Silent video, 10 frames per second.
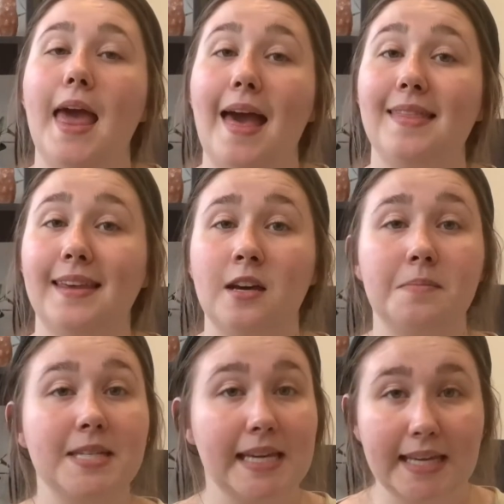and they help
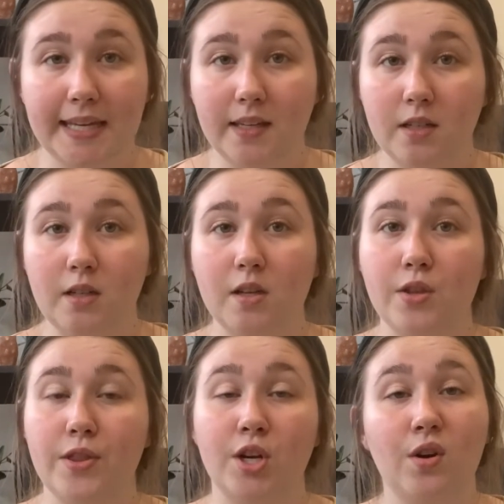to heal
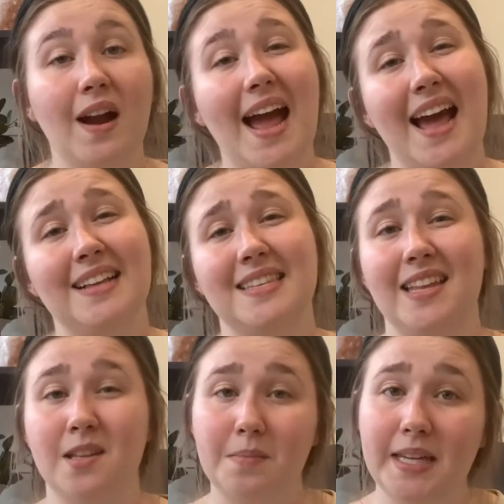the cracks
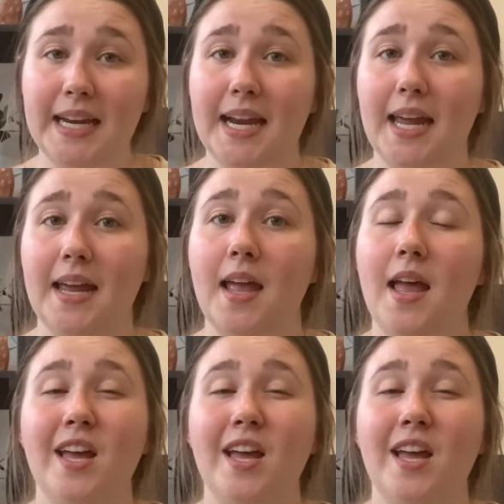and the bleeding.